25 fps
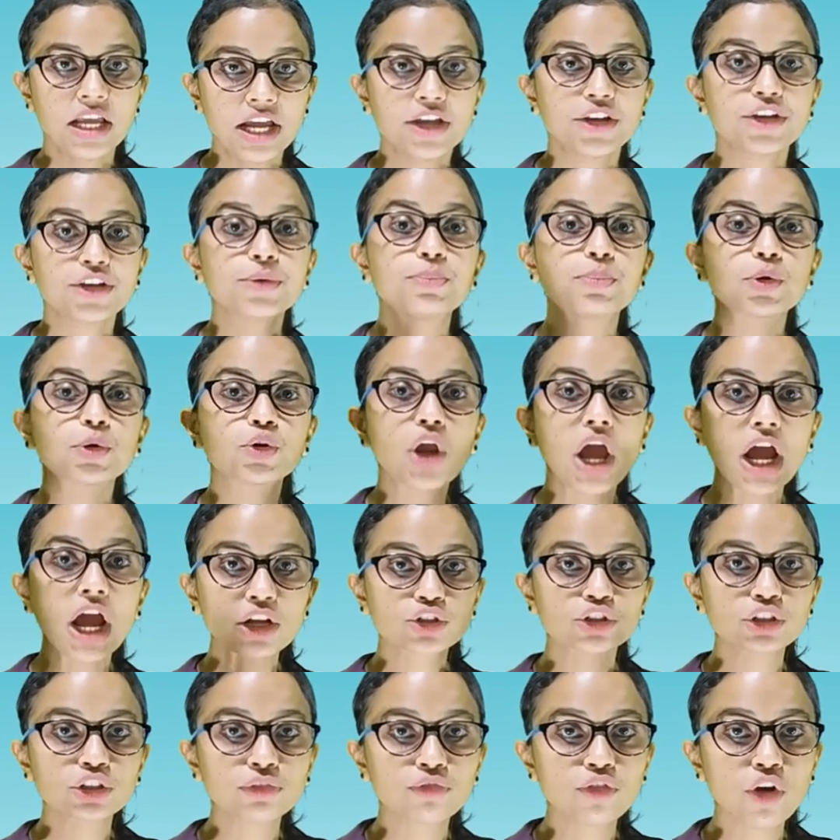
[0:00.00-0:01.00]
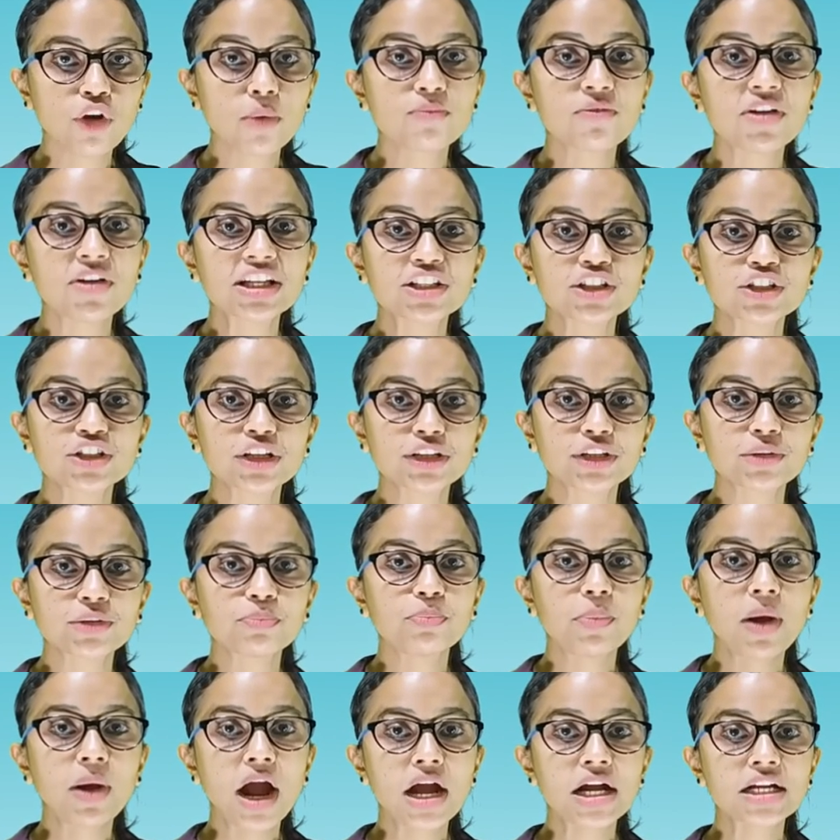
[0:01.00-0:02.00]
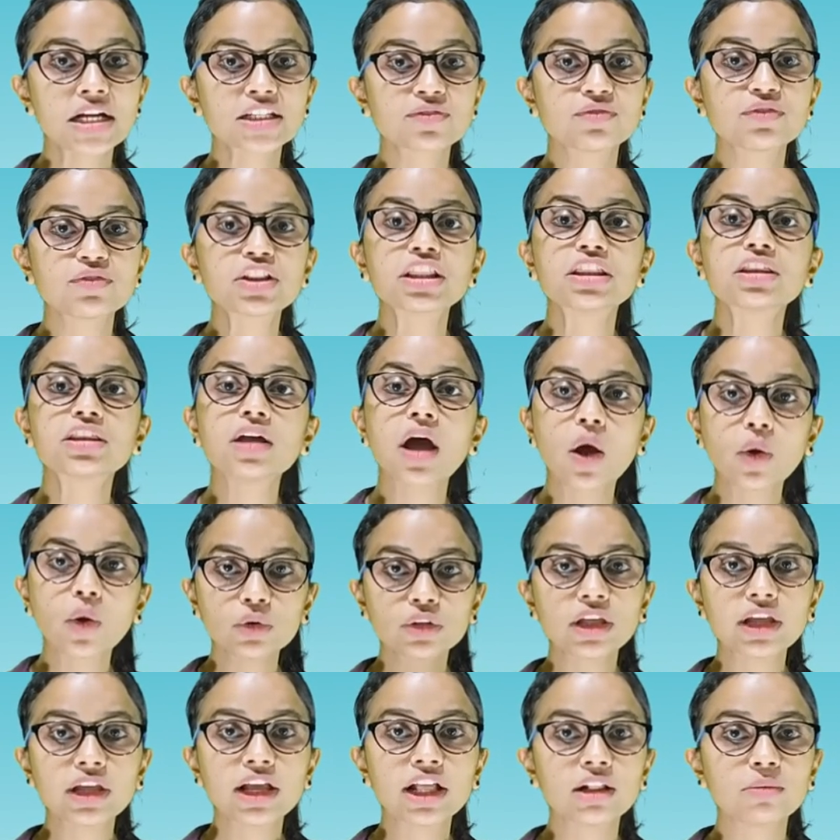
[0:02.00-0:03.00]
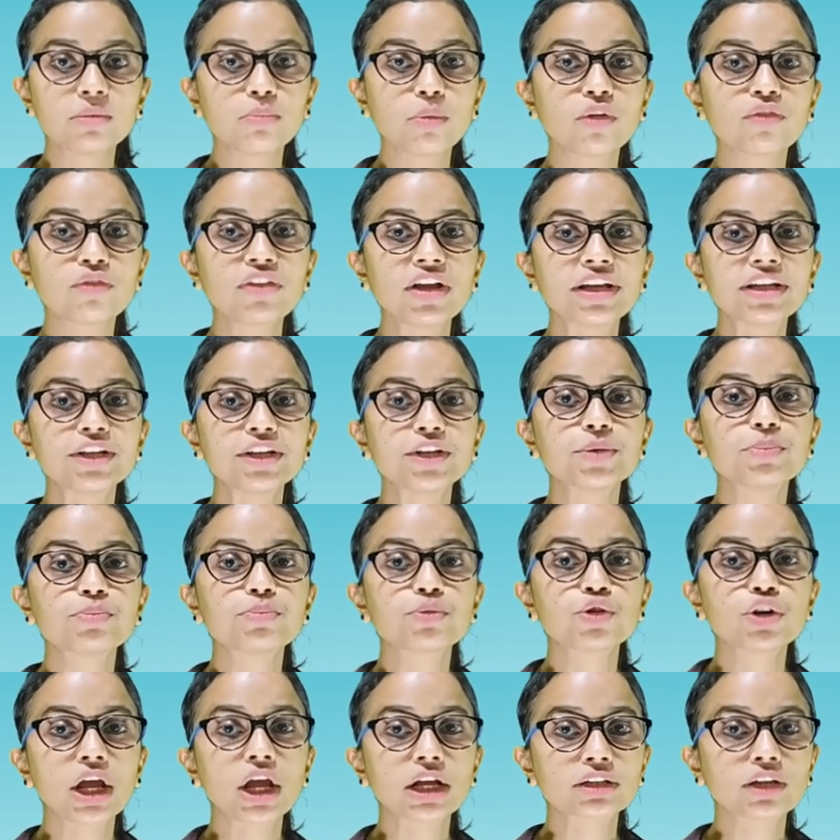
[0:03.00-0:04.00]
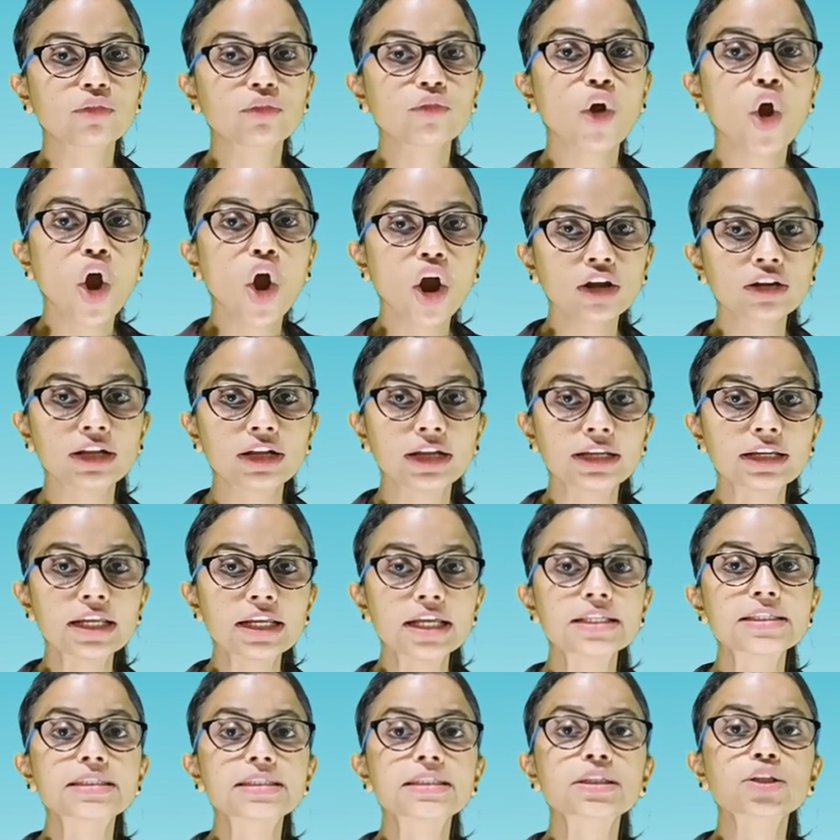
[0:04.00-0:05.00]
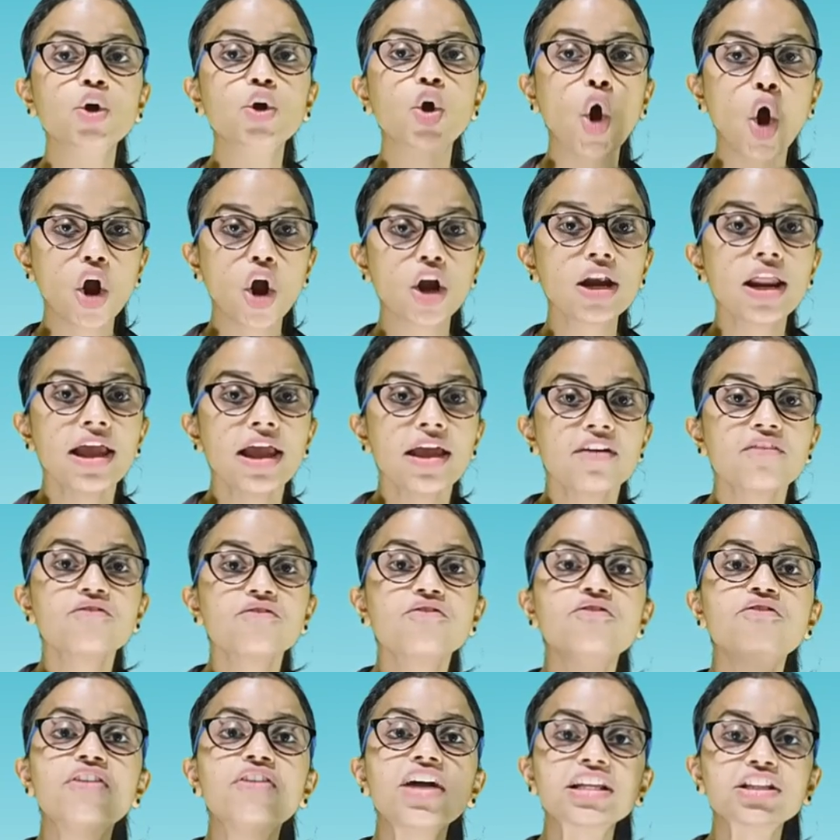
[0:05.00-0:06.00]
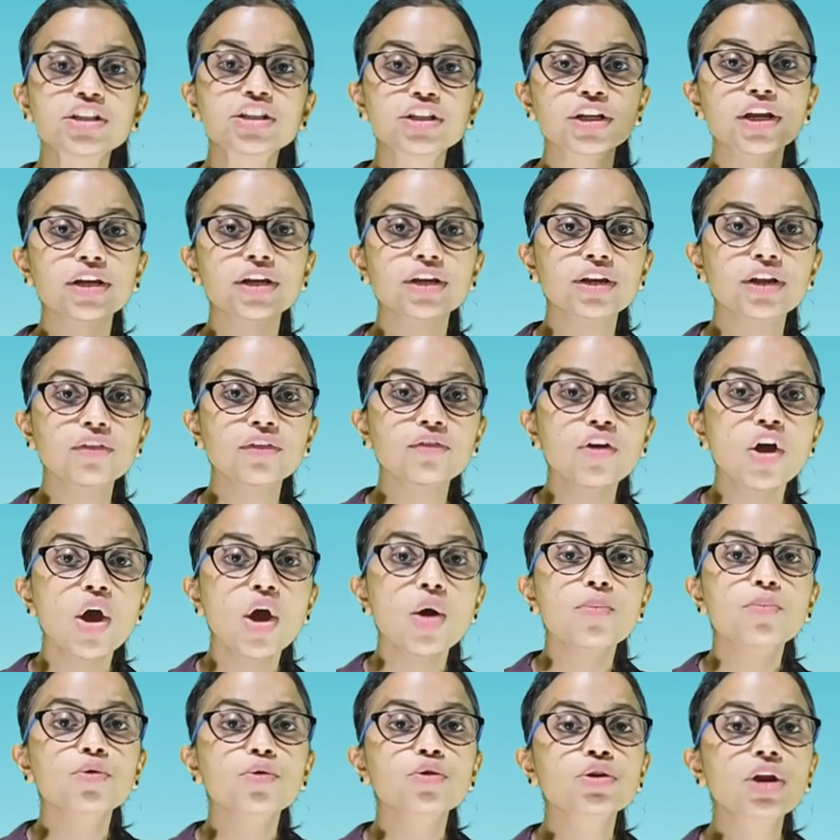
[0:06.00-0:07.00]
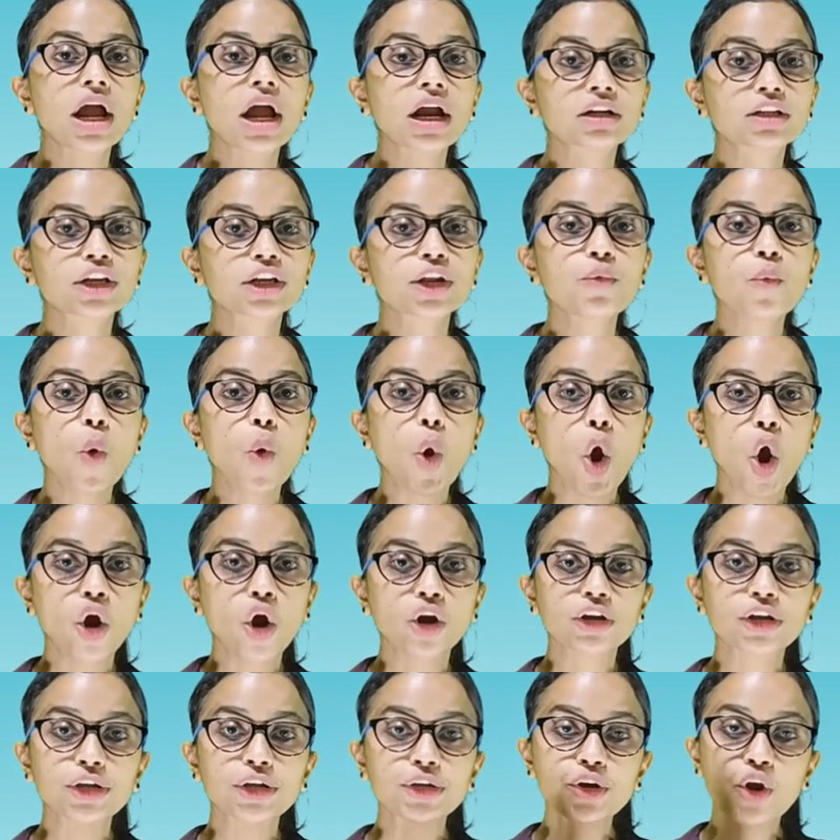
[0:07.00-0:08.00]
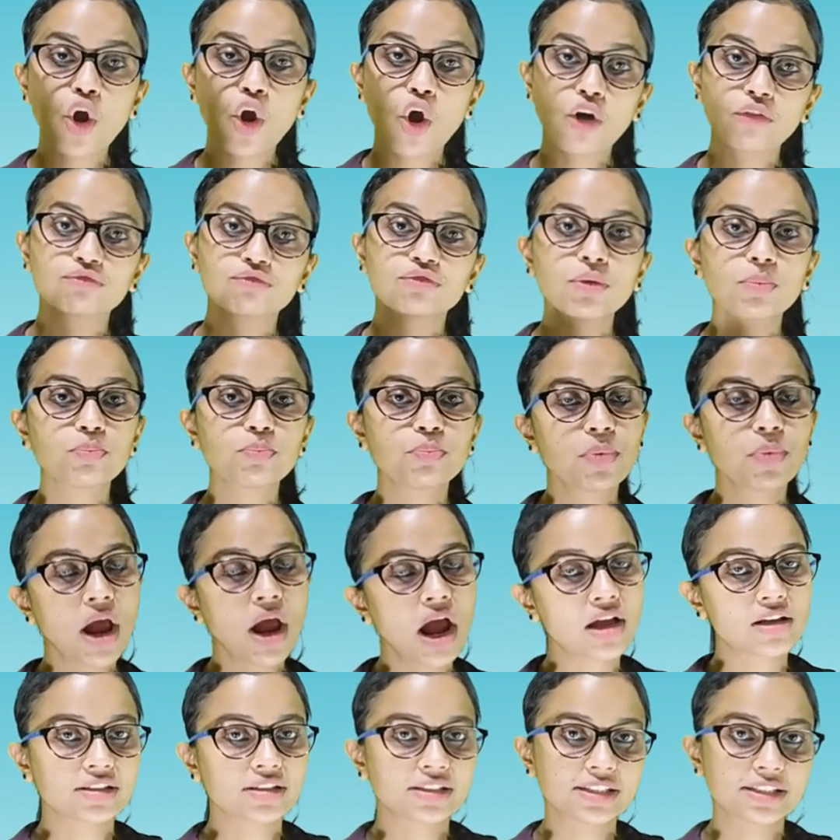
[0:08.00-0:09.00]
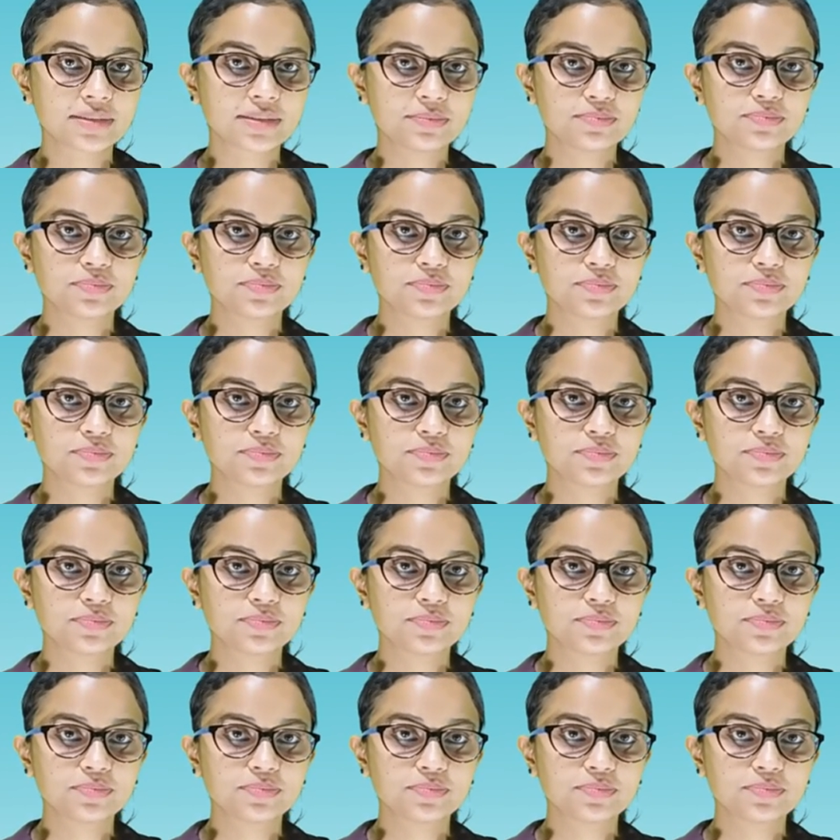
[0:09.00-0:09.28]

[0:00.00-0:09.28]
Reproduction from vegetative parts without the help of any reproductive organ is called vegetative productive organ of the plant.